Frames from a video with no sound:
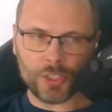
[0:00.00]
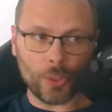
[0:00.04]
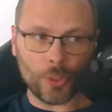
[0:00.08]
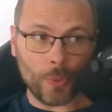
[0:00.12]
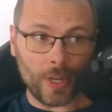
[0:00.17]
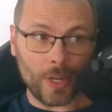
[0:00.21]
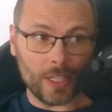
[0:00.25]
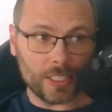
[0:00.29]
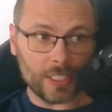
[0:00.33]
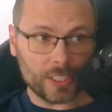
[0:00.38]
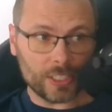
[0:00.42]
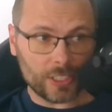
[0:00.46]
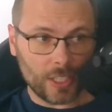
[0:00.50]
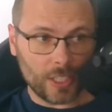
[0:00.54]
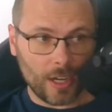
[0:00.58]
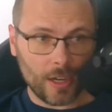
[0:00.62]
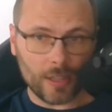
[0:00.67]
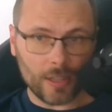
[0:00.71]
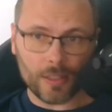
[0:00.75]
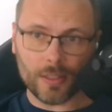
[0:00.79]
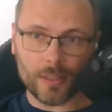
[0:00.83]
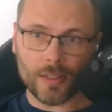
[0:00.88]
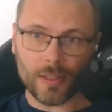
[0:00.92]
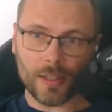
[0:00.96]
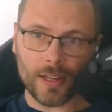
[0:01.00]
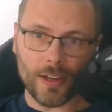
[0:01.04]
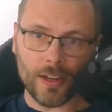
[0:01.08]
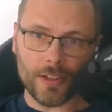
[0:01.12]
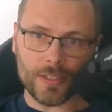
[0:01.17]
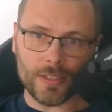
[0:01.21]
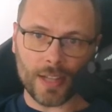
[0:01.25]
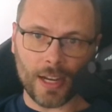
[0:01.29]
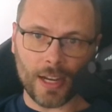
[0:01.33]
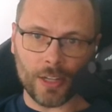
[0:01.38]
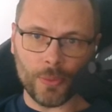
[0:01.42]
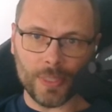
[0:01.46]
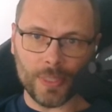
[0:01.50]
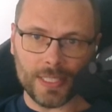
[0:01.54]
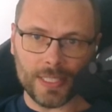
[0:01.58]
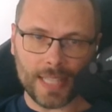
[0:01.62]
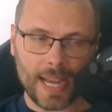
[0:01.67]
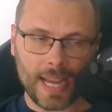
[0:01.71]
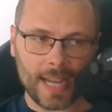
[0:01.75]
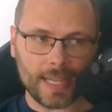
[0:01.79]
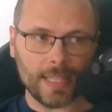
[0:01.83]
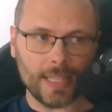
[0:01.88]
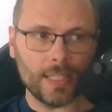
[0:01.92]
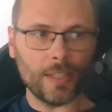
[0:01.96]
where to start. Here's how to
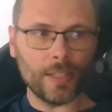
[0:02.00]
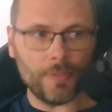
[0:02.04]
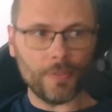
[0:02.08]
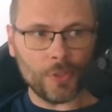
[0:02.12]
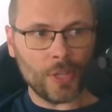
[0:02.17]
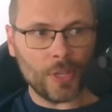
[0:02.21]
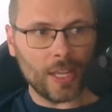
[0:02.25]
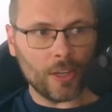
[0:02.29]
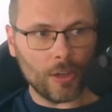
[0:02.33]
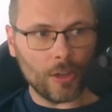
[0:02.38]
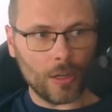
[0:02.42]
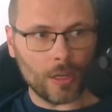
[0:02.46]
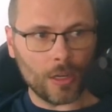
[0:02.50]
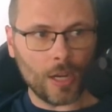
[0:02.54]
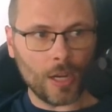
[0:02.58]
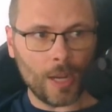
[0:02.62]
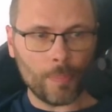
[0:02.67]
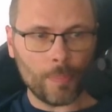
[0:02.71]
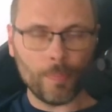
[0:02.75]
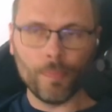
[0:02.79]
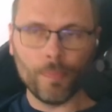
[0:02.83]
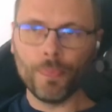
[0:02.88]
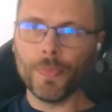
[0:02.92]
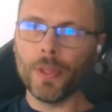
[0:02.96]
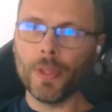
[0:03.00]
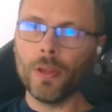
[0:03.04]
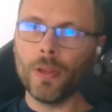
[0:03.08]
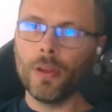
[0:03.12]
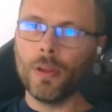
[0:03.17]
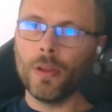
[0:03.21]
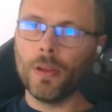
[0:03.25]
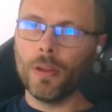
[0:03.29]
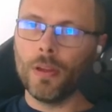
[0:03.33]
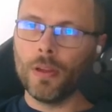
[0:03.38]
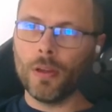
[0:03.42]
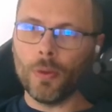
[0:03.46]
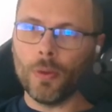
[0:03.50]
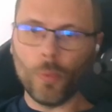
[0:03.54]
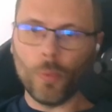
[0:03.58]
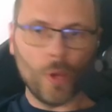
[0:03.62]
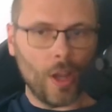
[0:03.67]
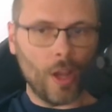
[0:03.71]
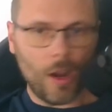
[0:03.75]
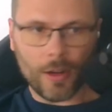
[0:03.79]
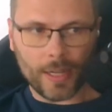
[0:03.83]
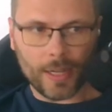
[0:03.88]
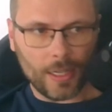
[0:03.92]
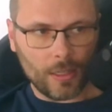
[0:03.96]
attack it. If you get hung up, we
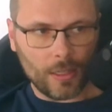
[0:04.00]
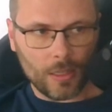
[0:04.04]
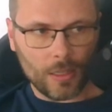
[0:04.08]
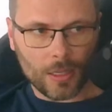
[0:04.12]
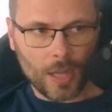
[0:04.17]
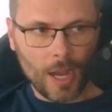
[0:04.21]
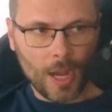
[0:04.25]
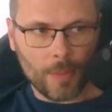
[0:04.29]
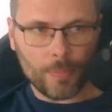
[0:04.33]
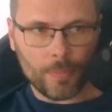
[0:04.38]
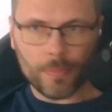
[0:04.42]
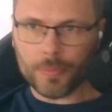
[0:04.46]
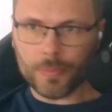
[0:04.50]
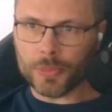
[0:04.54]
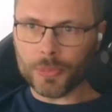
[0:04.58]
all get hung up.